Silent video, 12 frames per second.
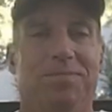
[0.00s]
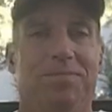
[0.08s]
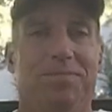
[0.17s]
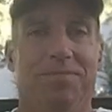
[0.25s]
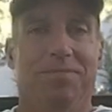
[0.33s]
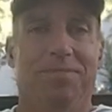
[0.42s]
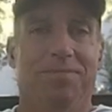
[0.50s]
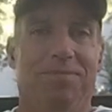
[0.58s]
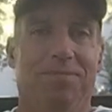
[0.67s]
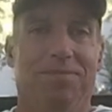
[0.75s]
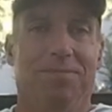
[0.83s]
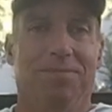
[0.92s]

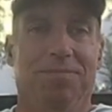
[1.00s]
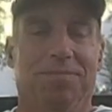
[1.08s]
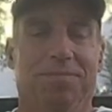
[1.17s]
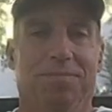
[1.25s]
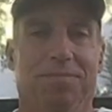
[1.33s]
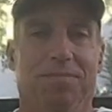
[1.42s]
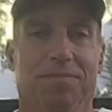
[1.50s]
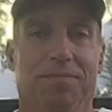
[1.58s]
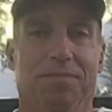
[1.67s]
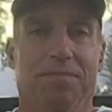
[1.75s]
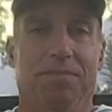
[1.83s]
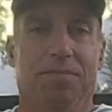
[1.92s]

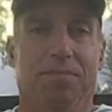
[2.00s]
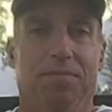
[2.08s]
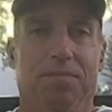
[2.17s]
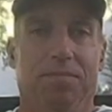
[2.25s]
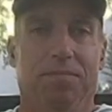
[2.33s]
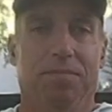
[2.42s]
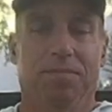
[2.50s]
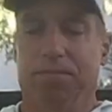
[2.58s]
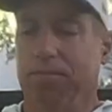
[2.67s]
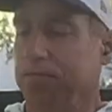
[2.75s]
No words are spoken by the person on screen.